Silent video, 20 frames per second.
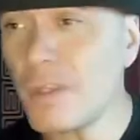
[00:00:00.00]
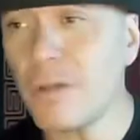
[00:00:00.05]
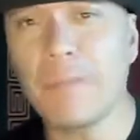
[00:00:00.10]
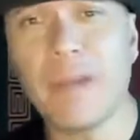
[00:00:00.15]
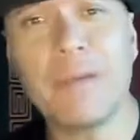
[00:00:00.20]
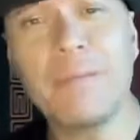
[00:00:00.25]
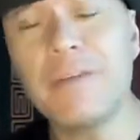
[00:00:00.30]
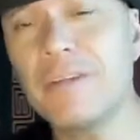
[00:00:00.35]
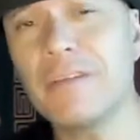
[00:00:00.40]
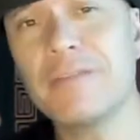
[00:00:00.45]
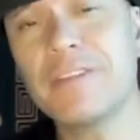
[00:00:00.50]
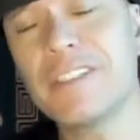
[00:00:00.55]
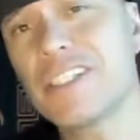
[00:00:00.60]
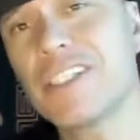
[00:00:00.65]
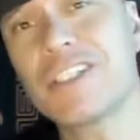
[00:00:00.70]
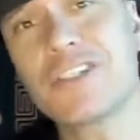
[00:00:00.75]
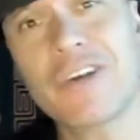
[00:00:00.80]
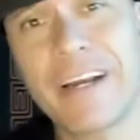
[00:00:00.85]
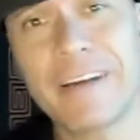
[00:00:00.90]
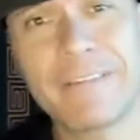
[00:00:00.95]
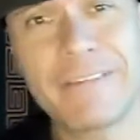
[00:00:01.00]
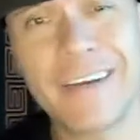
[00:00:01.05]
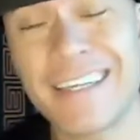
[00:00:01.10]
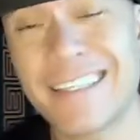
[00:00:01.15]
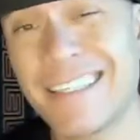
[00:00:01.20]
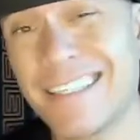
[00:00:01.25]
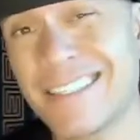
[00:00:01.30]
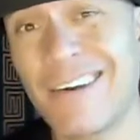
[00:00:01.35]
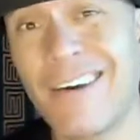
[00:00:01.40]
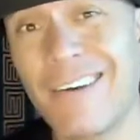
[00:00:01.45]
Maybe you're even just trying to find
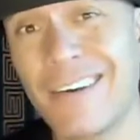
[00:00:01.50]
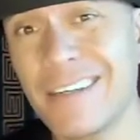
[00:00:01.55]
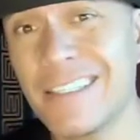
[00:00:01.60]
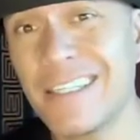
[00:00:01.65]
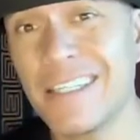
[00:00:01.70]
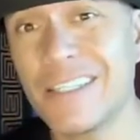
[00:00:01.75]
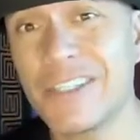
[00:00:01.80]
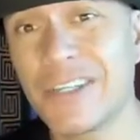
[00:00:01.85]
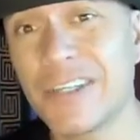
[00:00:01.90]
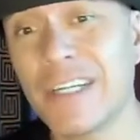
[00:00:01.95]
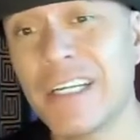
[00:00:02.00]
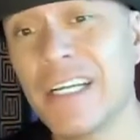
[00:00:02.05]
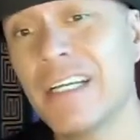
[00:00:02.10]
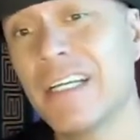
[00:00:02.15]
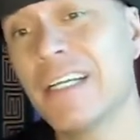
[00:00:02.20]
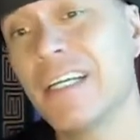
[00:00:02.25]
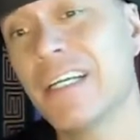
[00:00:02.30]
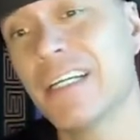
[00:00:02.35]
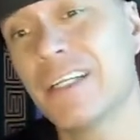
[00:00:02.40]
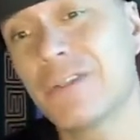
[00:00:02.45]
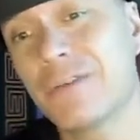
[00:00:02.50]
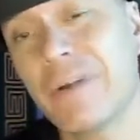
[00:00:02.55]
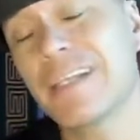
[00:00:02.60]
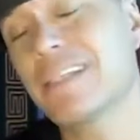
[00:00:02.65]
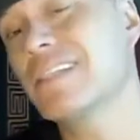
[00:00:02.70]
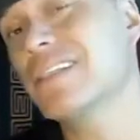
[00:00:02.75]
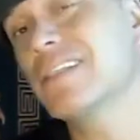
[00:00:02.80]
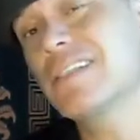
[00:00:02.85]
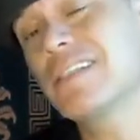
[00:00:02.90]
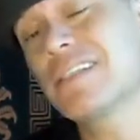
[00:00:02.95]
a guitar teacher.
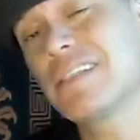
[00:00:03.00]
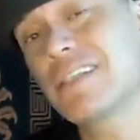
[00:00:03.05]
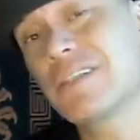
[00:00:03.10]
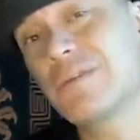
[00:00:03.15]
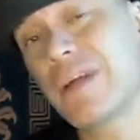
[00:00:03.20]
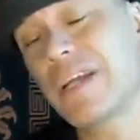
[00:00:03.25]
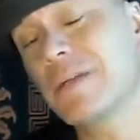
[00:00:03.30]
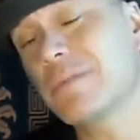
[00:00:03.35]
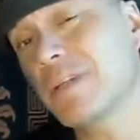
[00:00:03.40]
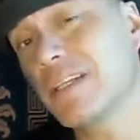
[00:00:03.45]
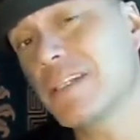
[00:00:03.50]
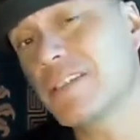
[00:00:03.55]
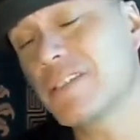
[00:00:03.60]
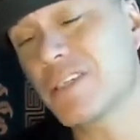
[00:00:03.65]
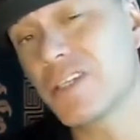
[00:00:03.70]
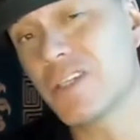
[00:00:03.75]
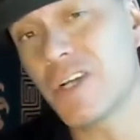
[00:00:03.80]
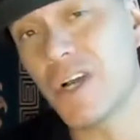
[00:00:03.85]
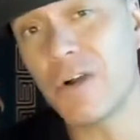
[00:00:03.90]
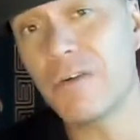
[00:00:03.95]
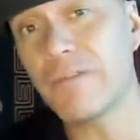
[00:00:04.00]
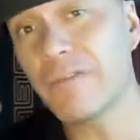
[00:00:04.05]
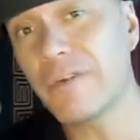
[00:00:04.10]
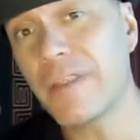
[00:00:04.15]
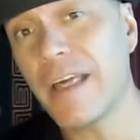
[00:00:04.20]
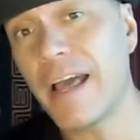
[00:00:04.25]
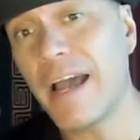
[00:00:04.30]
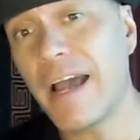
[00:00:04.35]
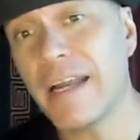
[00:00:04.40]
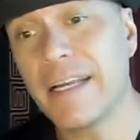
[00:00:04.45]
Craigslist is a great place to go for
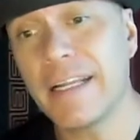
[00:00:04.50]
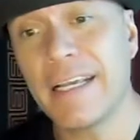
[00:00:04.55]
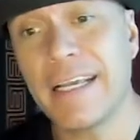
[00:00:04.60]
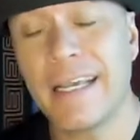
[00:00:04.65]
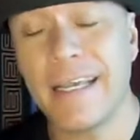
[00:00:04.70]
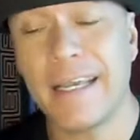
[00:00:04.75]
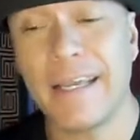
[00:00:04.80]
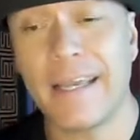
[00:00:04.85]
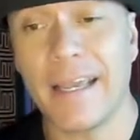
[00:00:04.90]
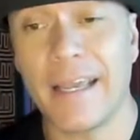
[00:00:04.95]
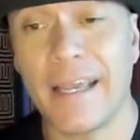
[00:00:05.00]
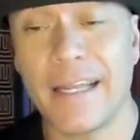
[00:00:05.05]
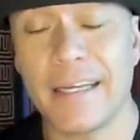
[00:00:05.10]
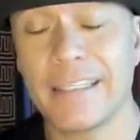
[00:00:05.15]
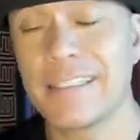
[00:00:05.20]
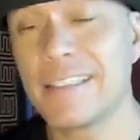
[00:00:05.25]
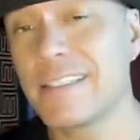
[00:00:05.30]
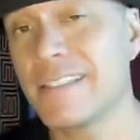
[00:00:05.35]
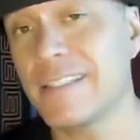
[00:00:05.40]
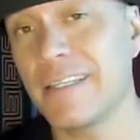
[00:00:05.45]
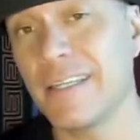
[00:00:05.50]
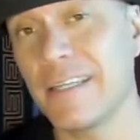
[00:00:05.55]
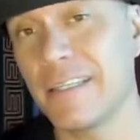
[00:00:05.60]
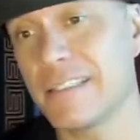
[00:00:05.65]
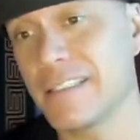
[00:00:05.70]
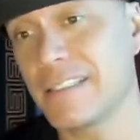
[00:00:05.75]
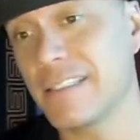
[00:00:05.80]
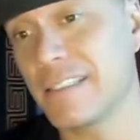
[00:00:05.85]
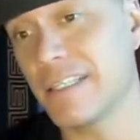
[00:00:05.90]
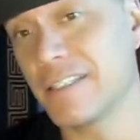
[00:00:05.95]
that. And it's
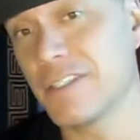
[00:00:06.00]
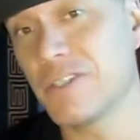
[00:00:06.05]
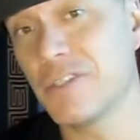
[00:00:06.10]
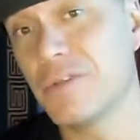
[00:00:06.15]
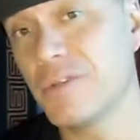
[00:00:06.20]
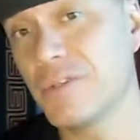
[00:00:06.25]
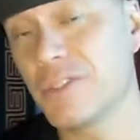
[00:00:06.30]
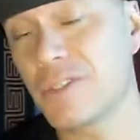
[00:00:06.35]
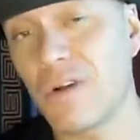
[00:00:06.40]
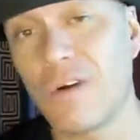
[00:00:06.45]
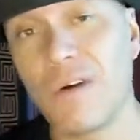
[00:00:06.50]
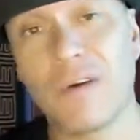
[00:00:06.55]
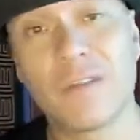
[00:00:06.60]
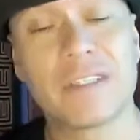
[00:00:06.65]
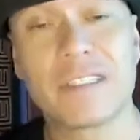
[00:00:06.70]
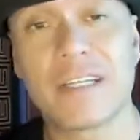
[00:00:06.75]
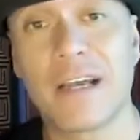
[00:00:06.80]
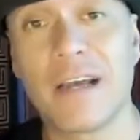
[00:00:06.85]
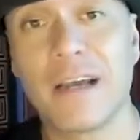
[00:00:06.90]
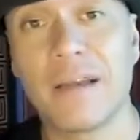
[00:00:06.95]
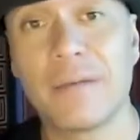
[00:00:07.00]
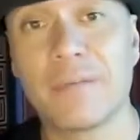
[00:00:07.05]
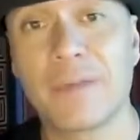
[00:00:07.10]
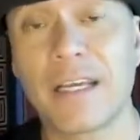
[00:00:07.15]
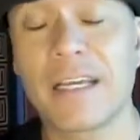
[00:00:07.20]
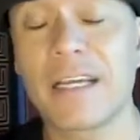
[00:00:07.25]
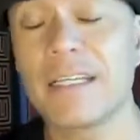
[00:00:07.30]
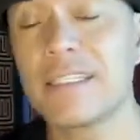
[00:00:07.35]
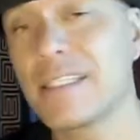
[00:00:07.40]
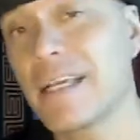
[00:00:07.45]
used all the time.
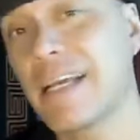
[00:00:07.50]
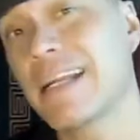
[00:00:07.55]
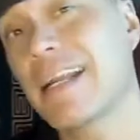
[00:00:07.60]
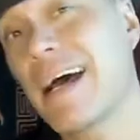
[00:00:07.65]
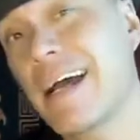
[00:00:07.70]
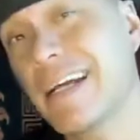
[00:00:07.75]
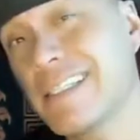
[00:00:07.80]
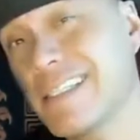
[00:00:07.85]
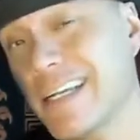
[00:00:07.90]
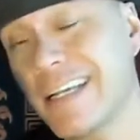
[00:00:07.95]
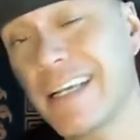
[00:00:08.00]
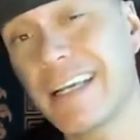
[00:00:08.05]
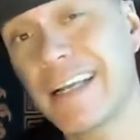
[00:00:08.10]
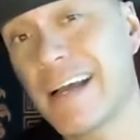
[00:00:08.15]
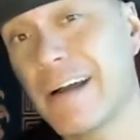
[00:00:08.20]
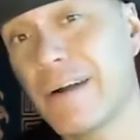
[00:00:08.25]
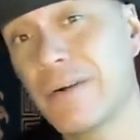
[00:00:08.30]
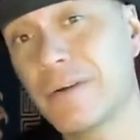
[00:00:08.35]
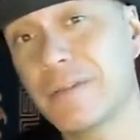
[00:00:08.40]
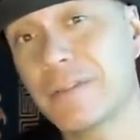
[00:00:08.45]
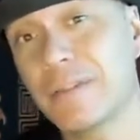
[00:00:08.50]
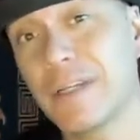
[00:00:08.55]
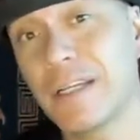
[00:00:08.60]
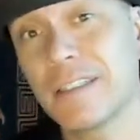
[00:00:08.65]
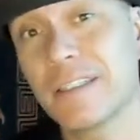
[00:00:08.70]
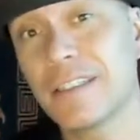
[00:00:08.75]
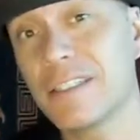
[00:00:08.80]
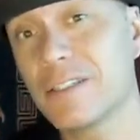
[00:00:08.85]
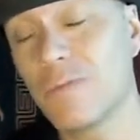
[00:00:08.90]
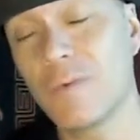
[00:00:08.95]
Like I said, I check it out at
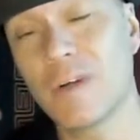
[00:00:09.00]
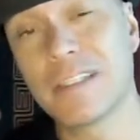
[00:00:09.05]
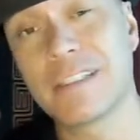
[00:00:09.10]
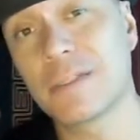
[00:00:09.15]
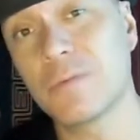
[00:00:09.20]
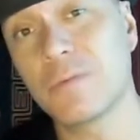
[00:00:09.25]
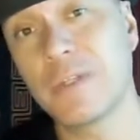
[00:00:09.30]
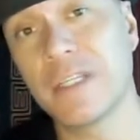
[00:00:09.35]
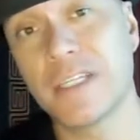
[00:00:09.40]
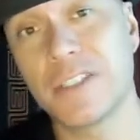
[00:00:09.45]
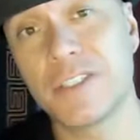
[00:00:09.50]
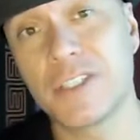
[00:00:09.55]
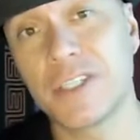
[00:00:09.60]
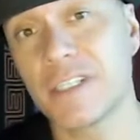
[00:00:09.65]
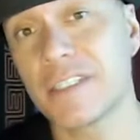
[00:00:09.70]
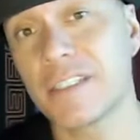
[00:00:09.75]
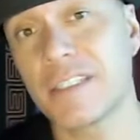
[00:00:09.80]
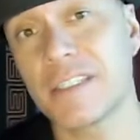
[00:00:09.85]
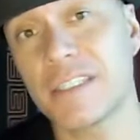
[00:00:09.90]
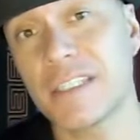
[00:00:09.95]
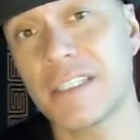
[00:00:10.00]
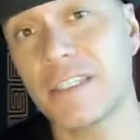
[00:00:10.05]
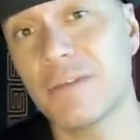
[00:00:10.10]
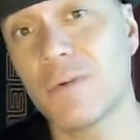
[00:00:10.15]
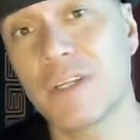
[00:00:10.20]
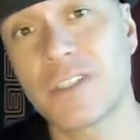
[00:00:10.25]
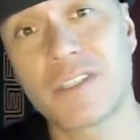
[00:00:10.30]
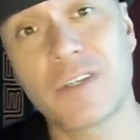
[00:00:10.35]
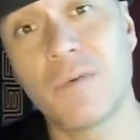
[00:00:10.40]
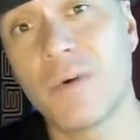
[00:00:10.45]
least once a week just to see
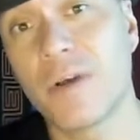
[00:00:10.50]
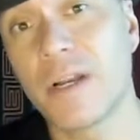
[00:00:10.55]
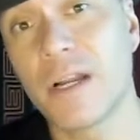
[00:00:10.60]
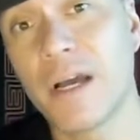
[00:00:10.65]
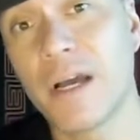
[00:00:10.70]
what's going